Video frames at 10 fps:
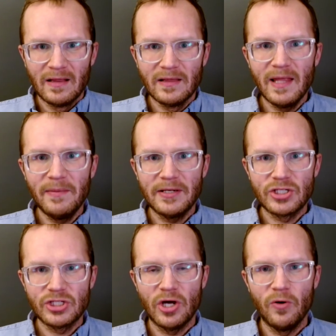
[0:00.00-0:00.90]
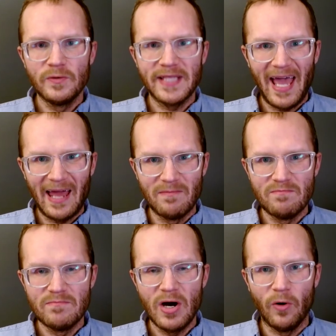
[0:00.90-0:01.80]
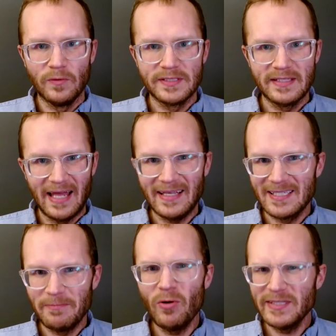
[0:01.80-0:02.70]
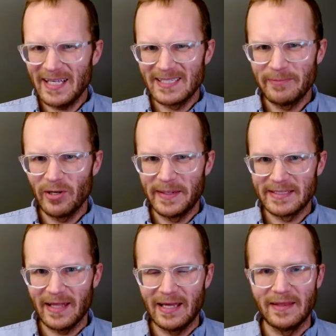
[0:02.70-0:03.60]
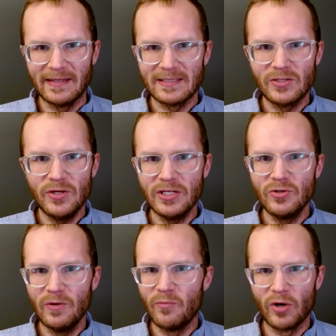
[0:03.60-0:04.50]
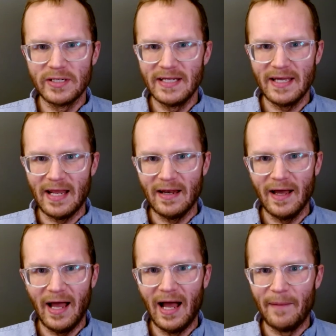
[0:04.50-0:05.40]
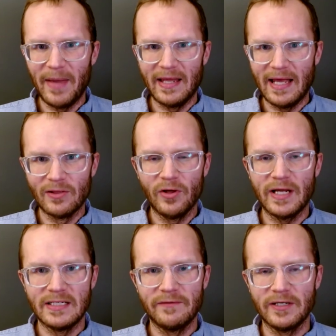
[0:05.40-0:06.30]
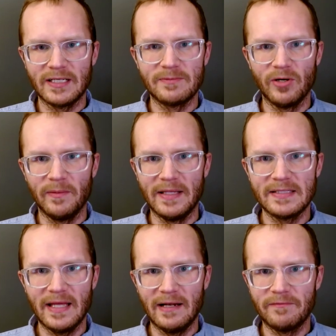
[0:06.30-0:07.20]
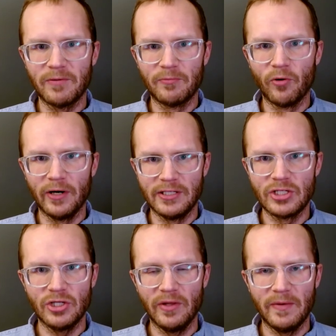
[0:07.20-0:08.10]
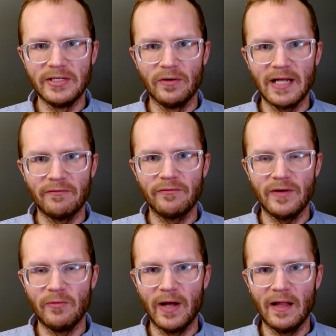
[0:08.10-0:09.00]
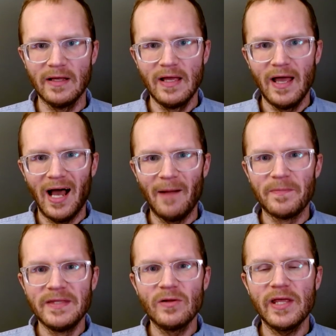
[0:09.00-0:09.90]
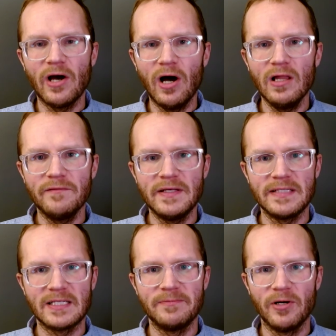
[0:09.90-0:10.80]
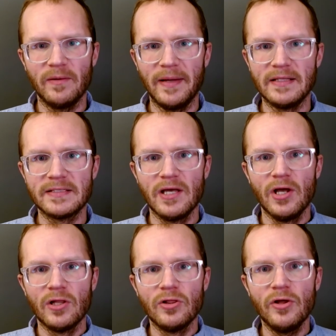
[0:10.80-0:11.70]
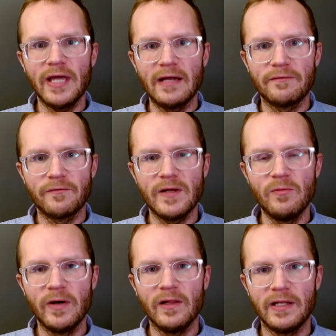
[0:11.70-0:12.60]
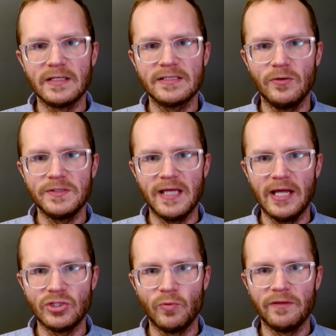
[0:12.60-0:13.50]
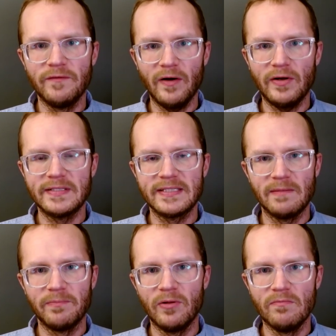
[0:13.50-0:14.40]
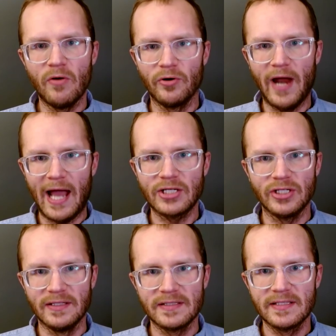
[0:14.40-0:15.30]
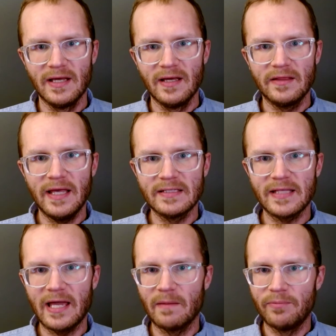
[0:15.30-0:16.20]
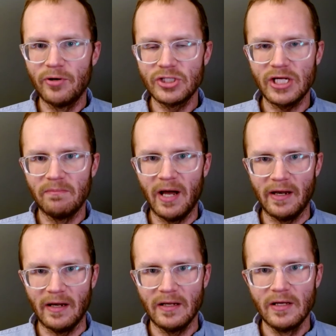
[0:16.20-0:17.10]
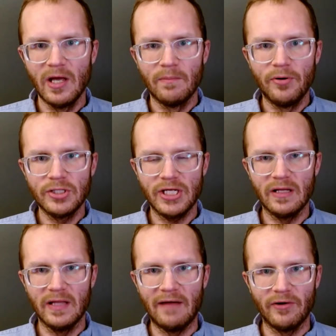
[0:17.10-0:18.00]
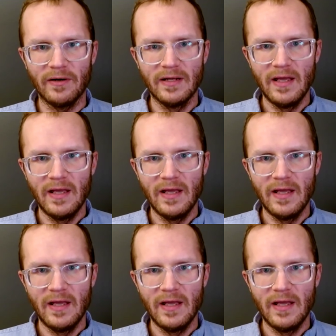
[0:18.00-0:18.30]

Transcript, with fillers: Libet shows at most, and ex- most experiments like this. So you could do a more digging um, and, and, look at different experiments that have purported to show that we don't have free will. Um, nearly all of these experiments look at free will in association with very simple motor actions, things like pushing a button, pushing a lever.